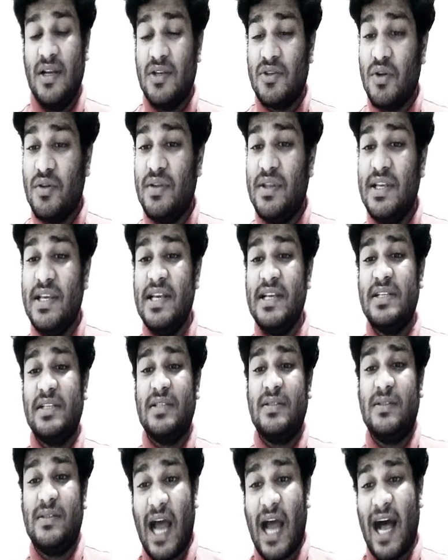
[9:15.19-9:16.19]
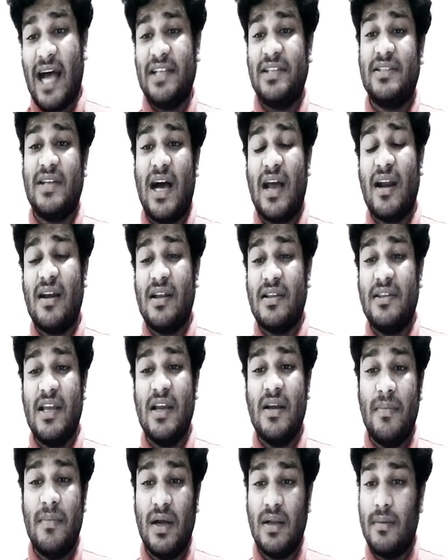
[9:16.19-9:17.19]
So these tasks are
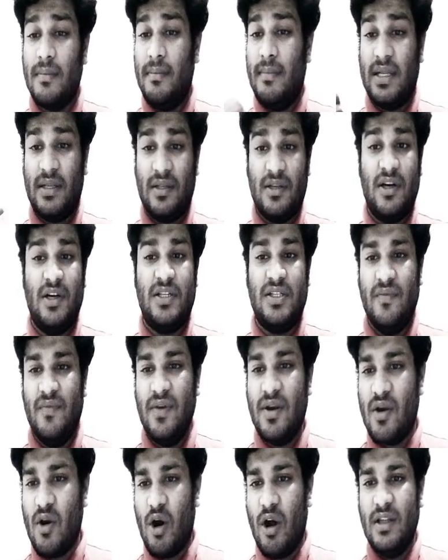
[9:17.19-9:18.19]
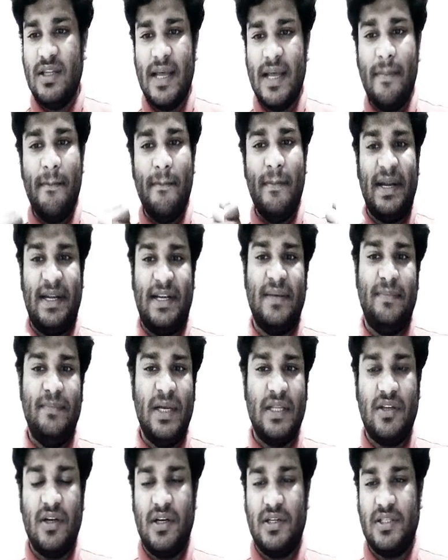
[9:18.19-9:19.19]
nothing but methods. We call them
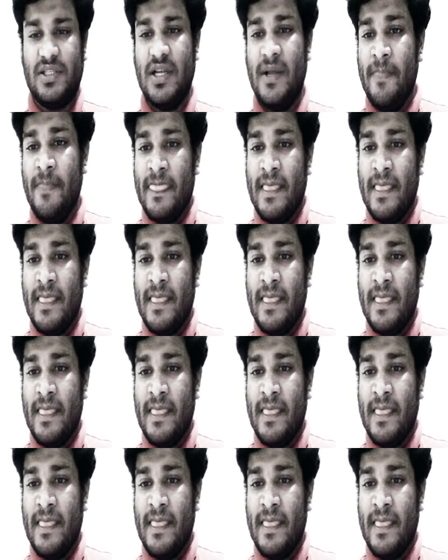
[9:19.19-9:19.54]
methods.